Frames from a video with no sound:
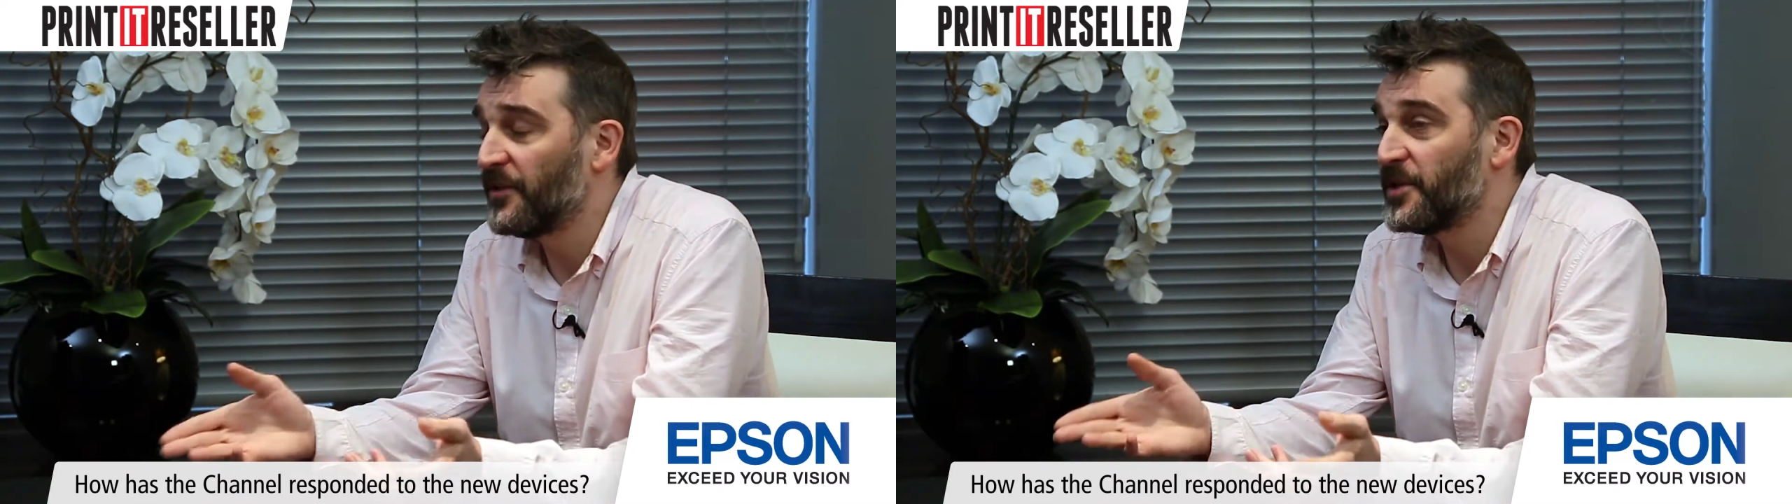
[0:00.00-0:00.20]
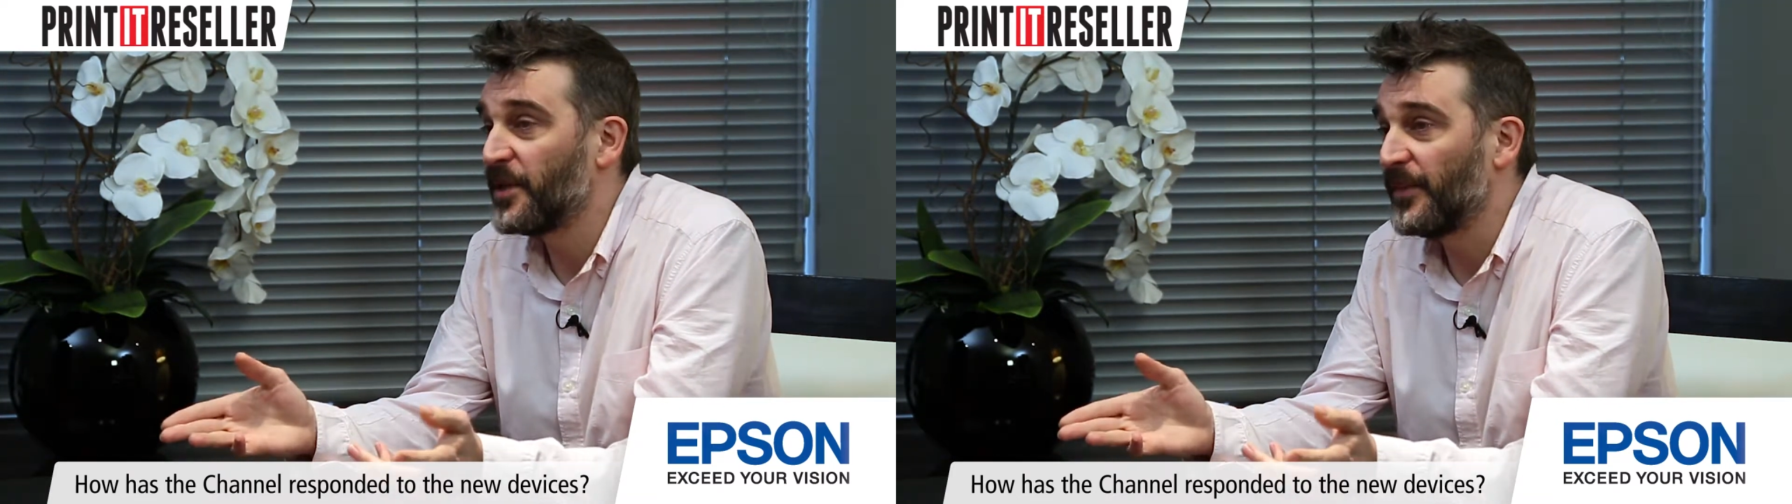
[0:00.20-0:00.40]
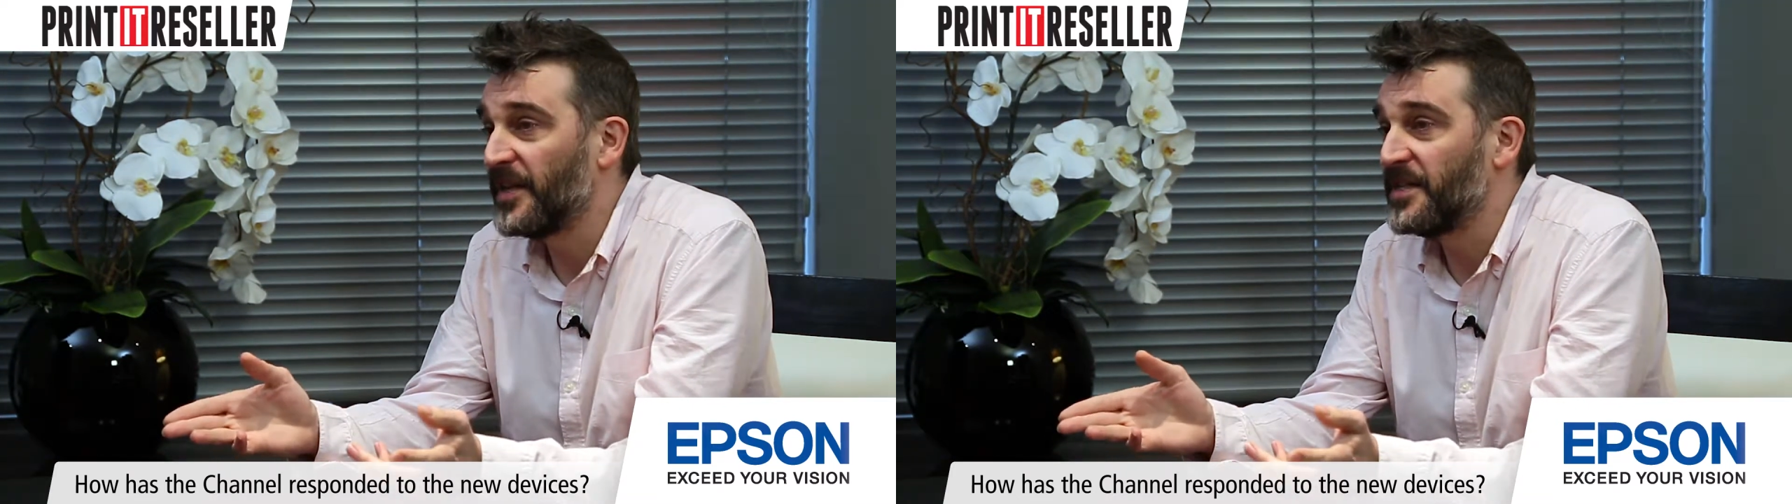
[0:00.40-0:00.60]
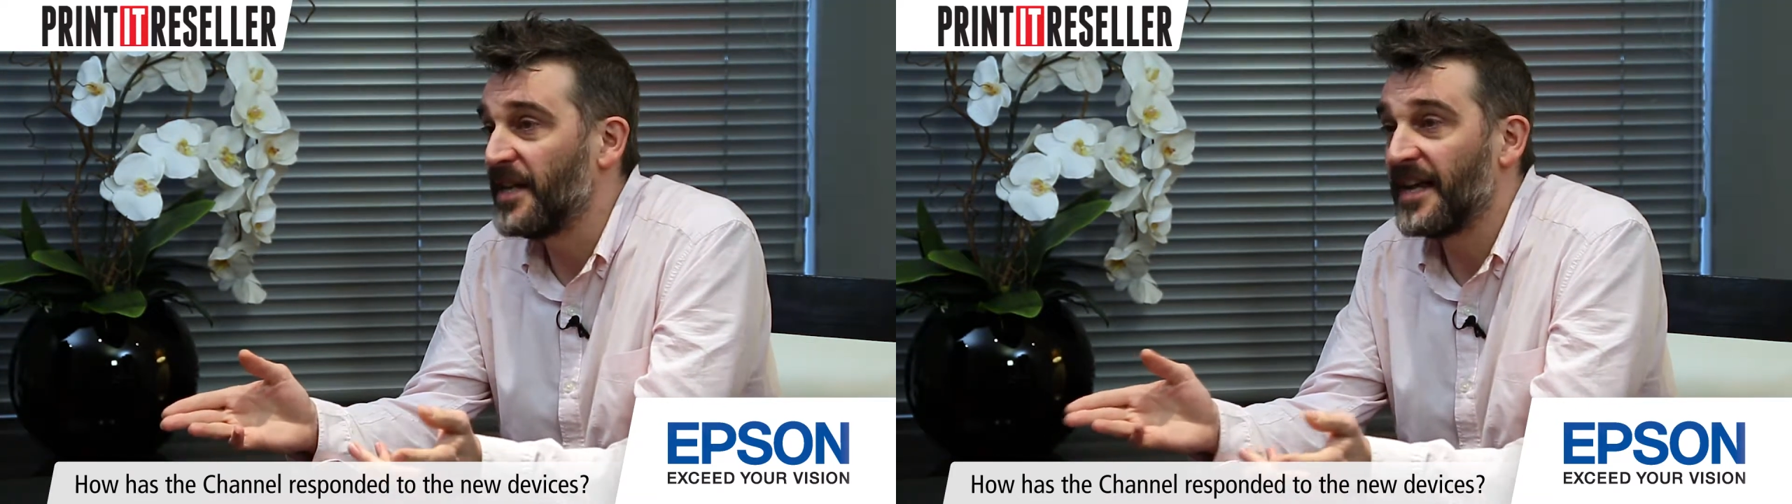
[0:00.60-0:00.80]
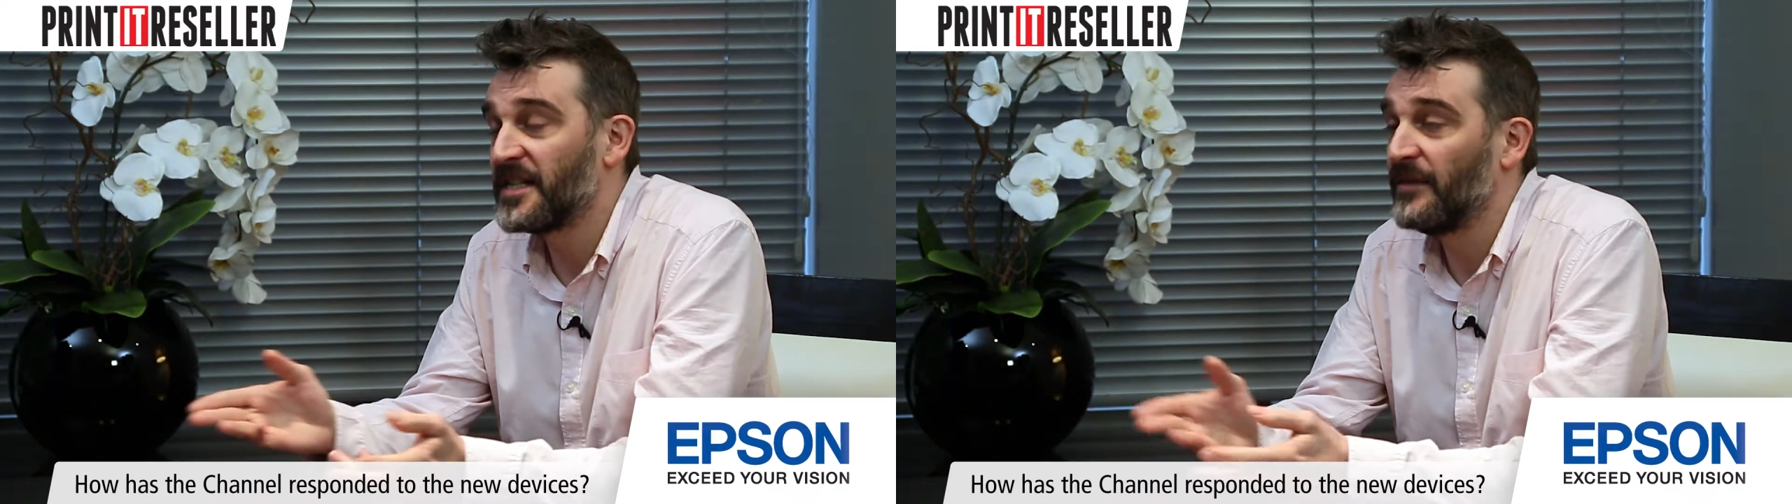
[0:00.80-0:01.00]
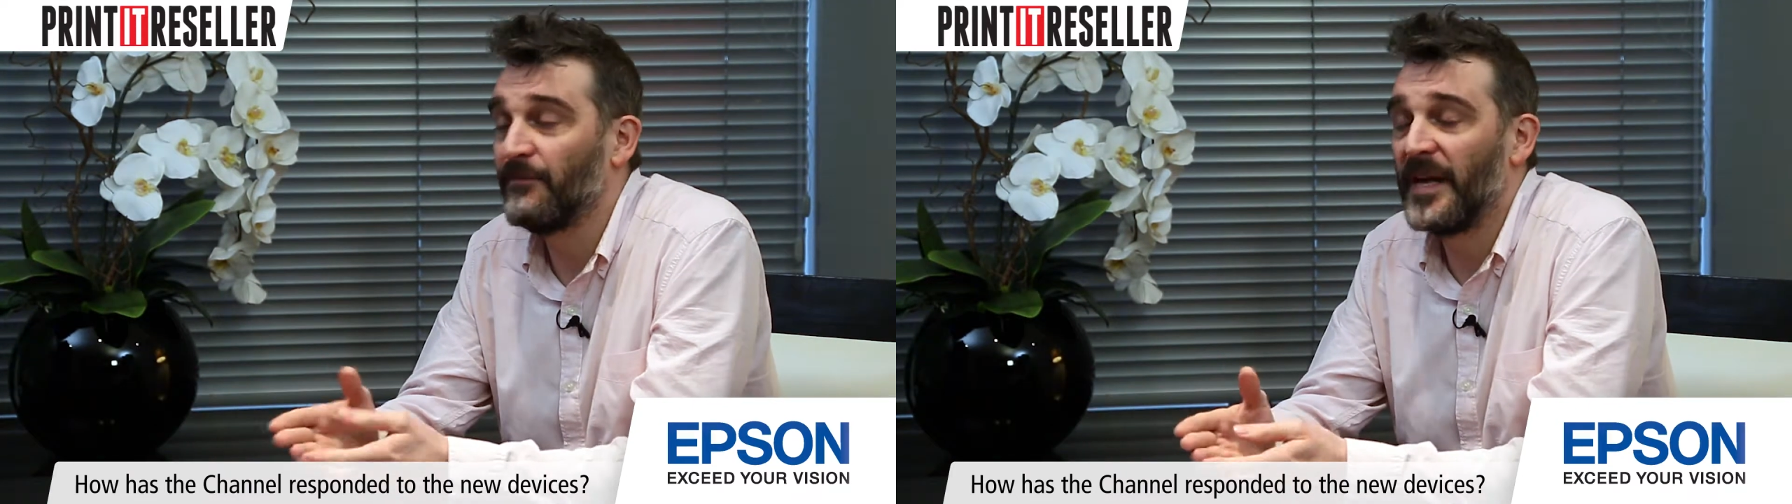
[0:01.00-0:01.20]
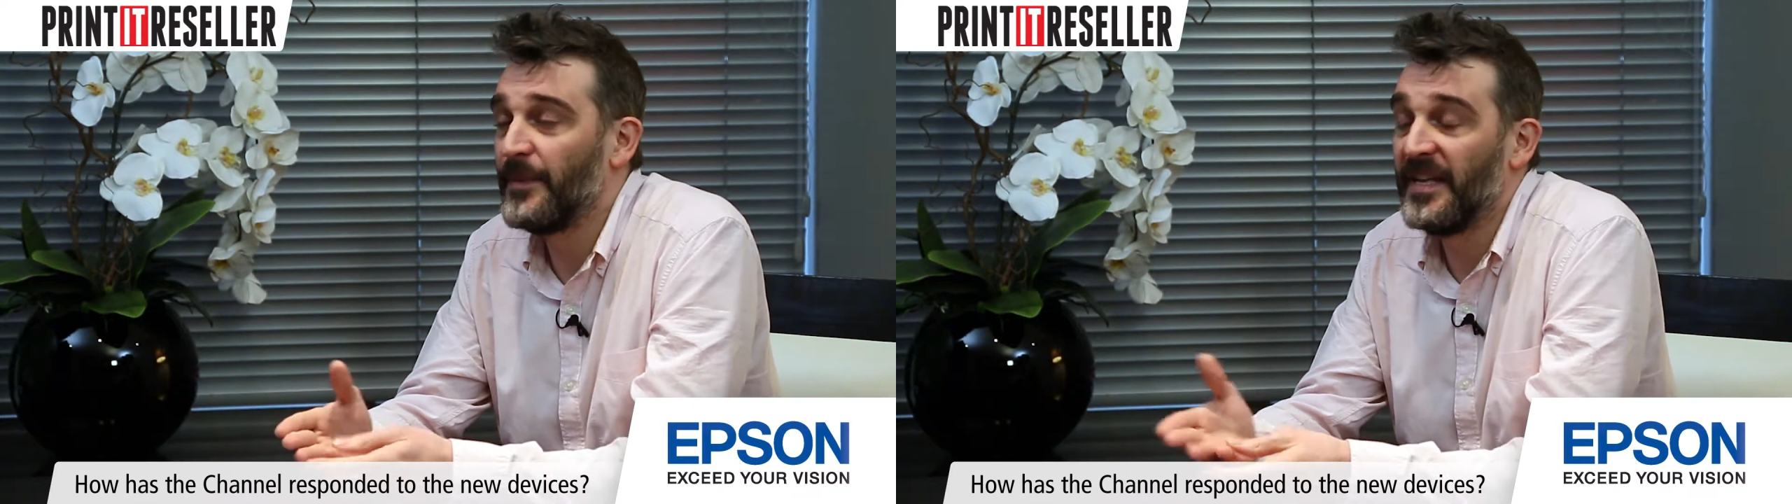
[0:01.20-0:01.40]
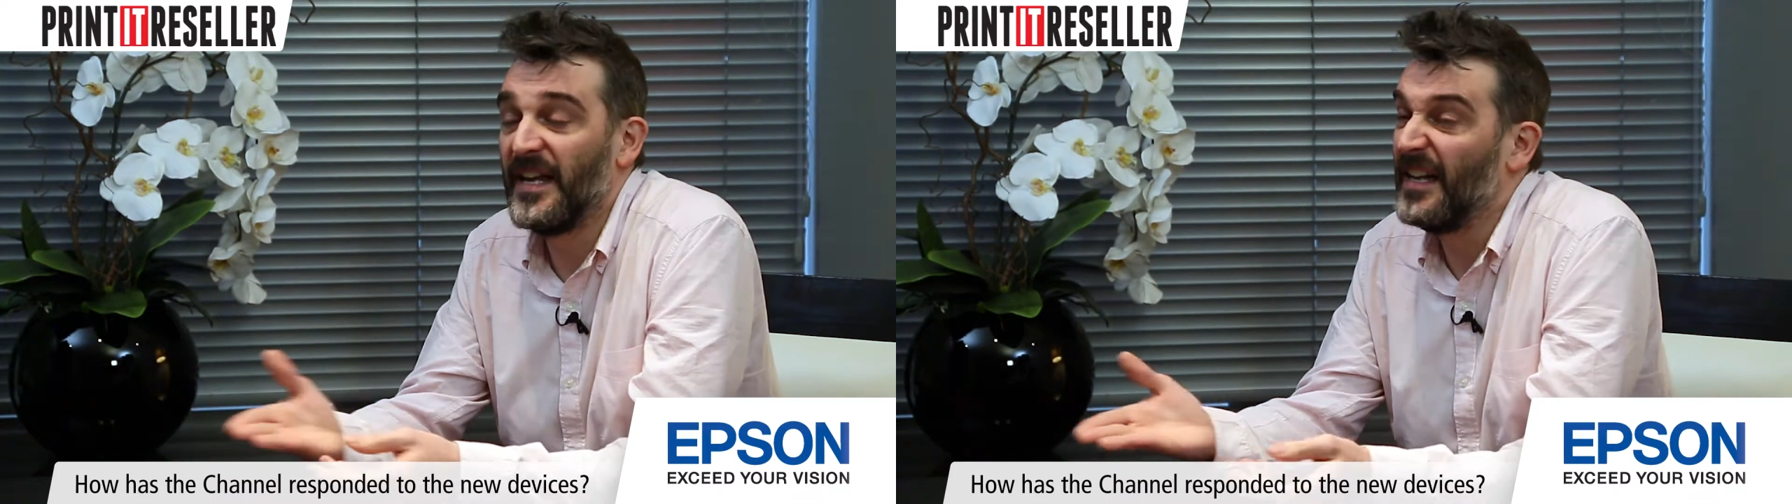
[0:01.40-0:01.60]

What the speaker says: on somebody's desk and maybe